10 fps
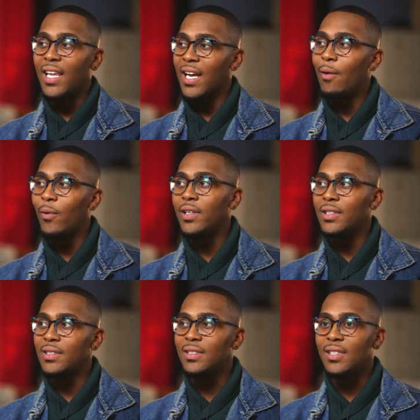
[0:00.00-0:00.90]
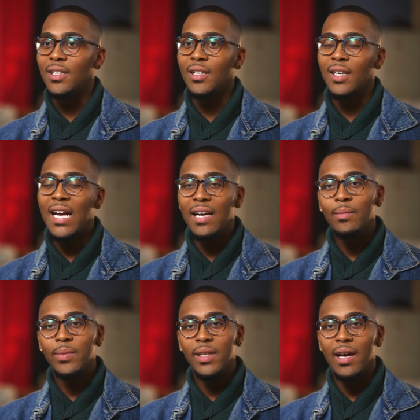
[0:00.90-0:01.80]
Like, I want to kind
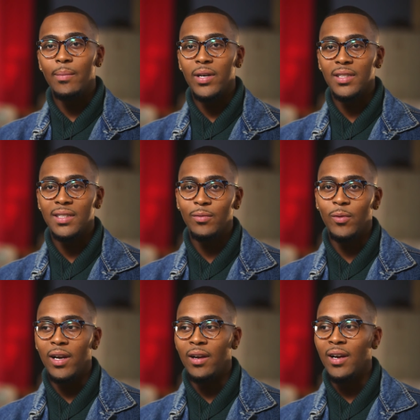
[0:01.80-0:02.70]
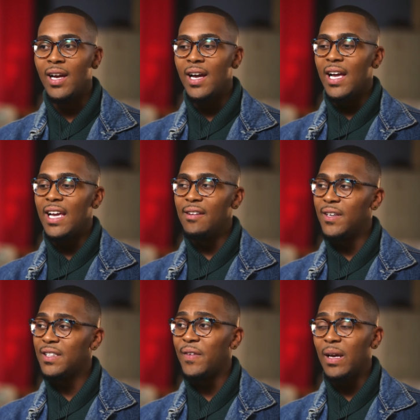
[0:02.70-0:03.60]
of be that person where if
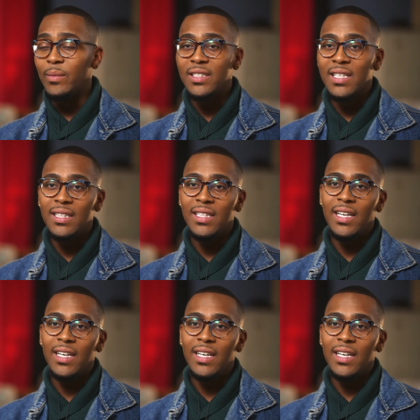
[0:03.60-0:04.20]
his family's not